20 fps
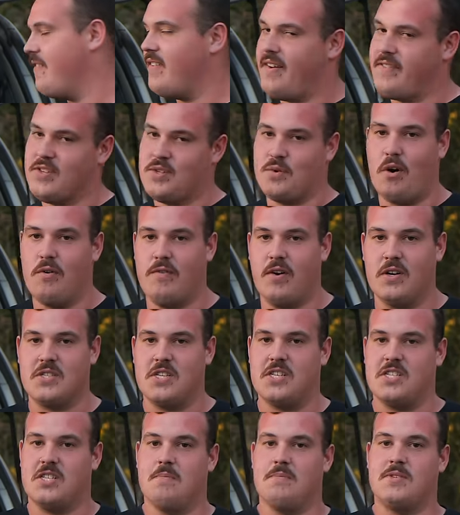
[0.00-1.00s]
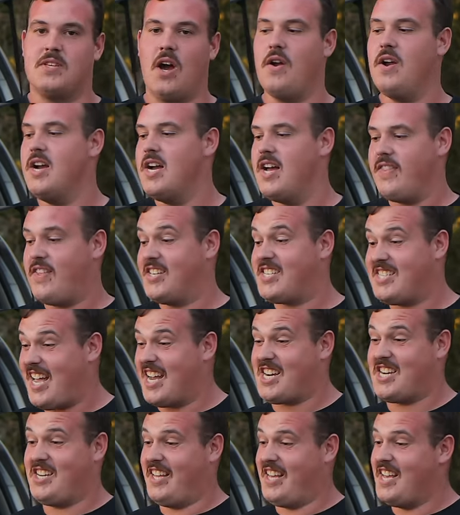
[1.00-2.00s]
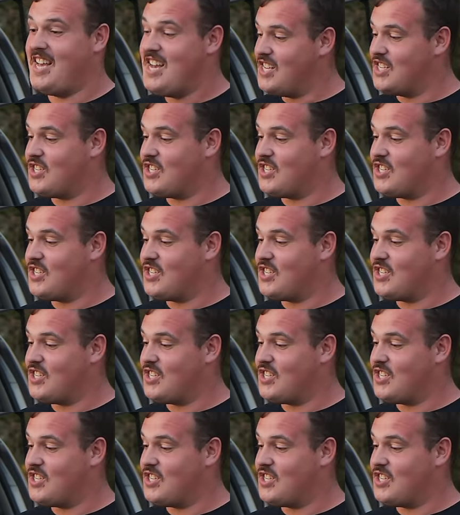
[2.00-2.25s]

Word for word: even have a 12-volt system. So this is actually